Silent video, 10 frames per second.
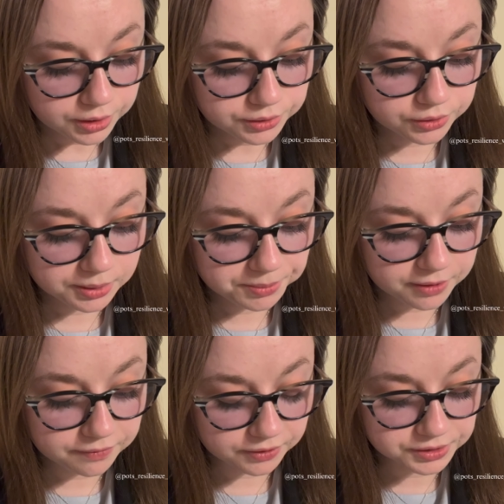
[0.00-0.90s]
During my
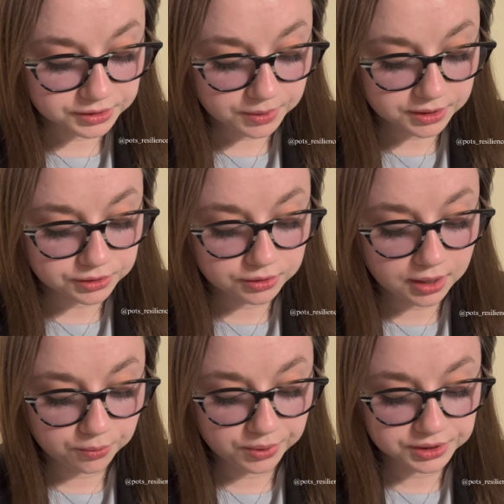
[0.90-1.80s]
first semester
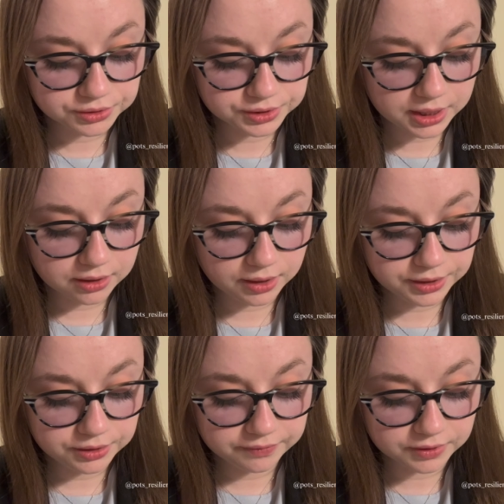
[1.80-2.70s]
at Western Carolina
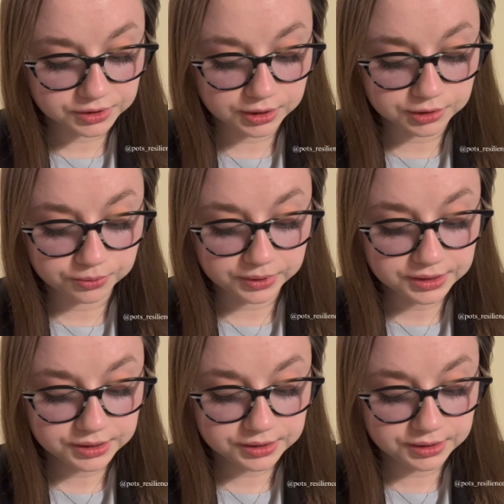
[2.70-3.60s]
University in
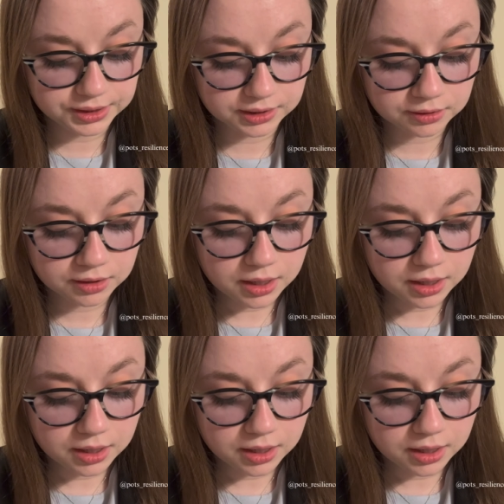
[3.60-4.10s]
2016,